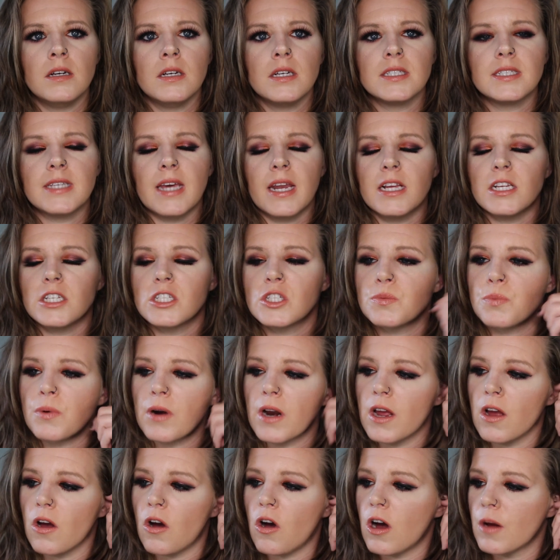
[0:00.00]
setting
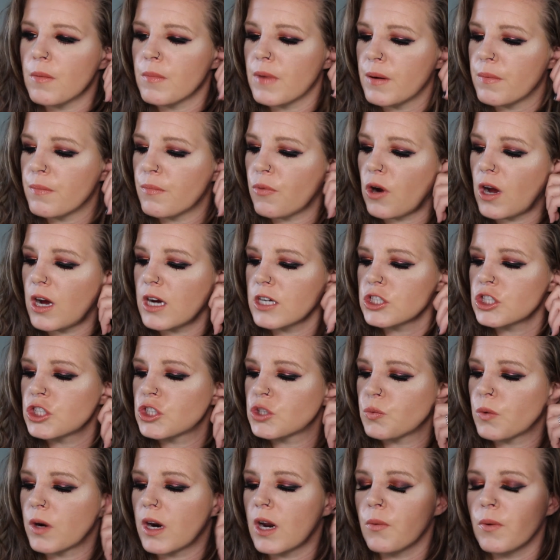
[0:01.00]
spray on my
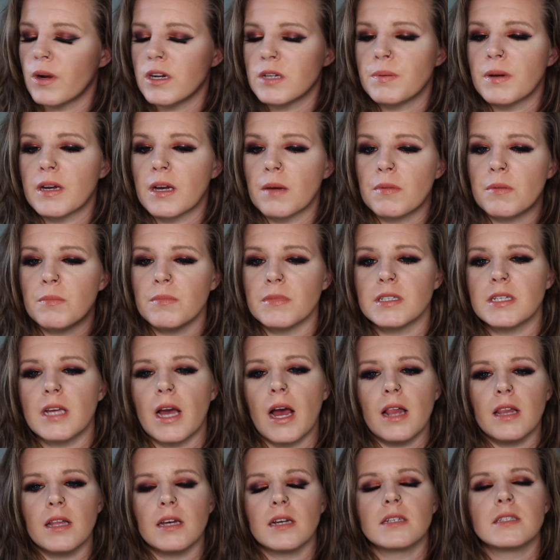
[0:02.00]
brush when I went to pick up the
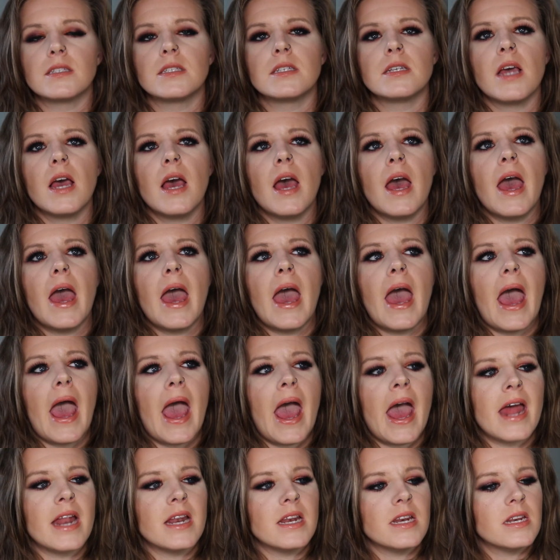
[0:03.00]
metallics.
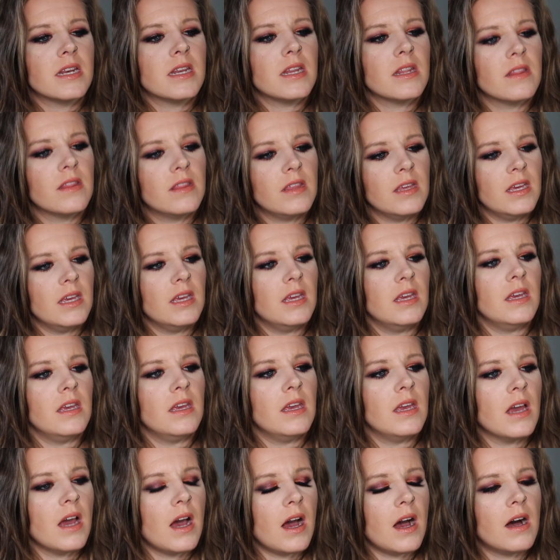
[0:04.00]
And
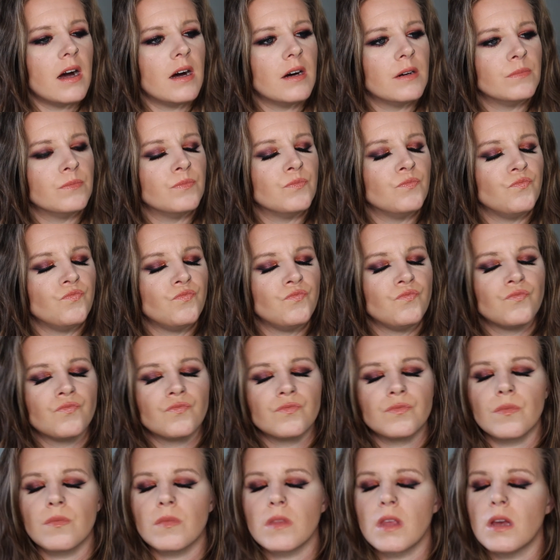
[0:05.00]
the
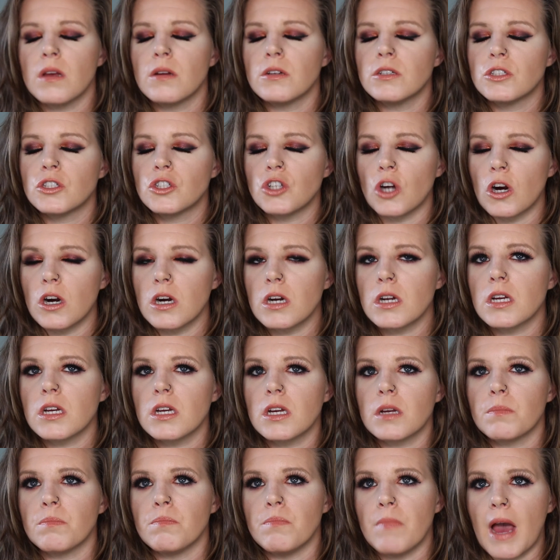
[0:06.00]

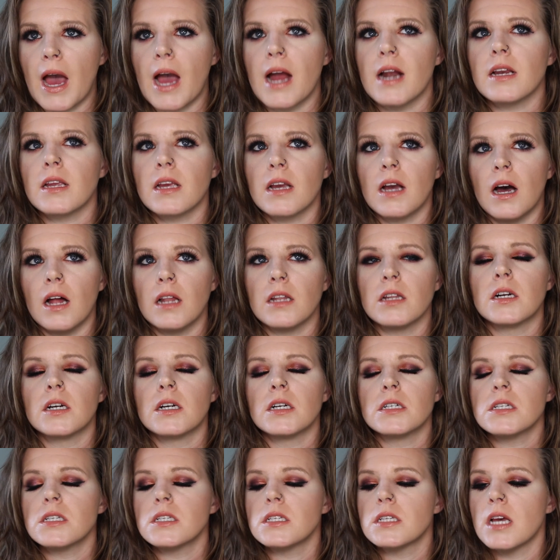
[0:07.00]
dark matte
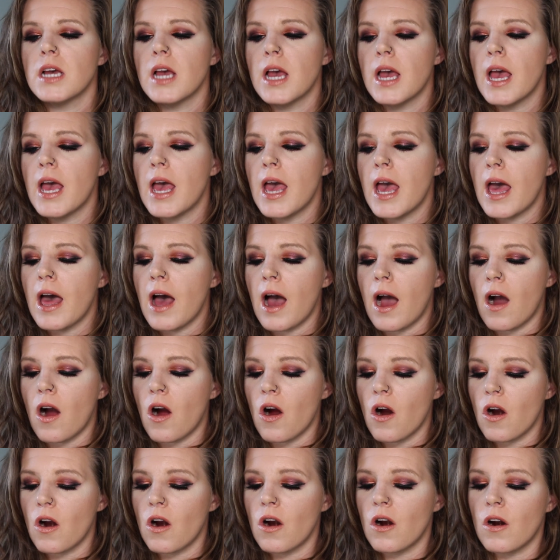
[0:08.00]
colors
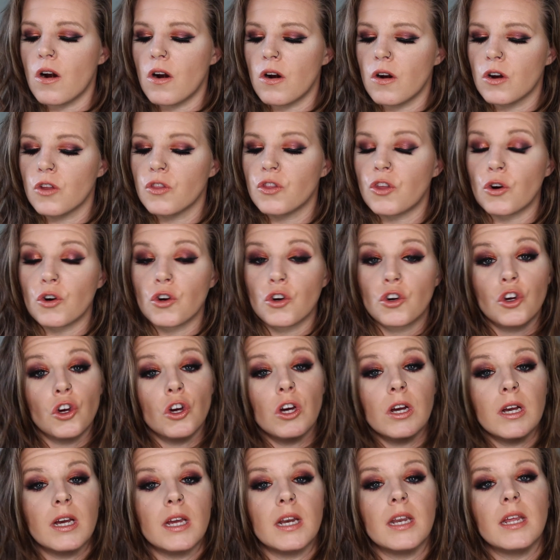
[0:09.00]
they're
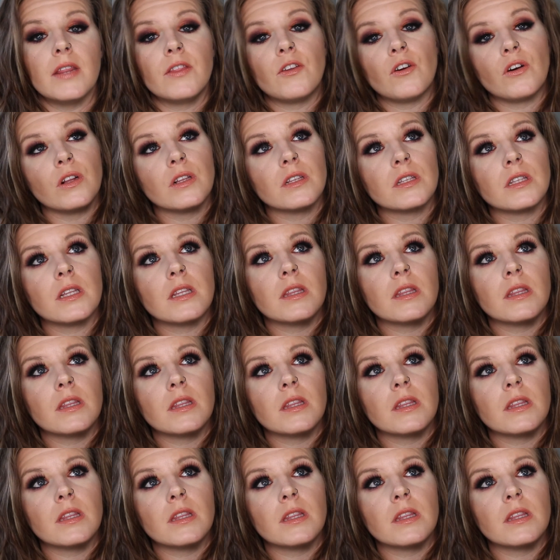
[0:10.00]
good.